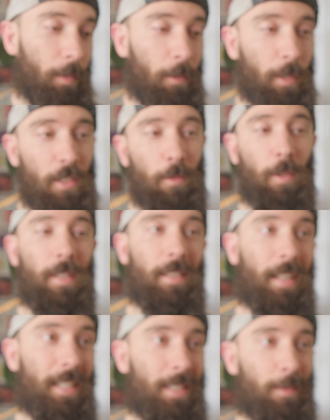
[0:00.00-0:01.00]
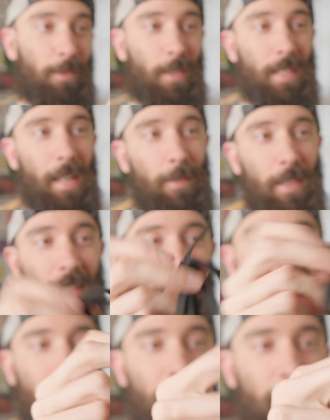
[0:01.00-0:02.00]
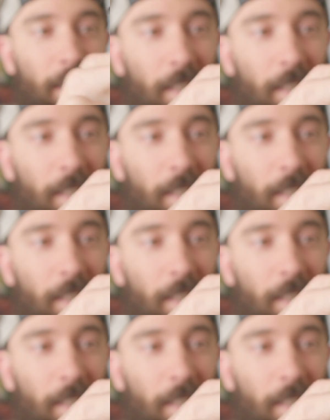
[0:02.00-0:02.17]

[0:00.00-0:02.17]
my original ones lasted for 7 years.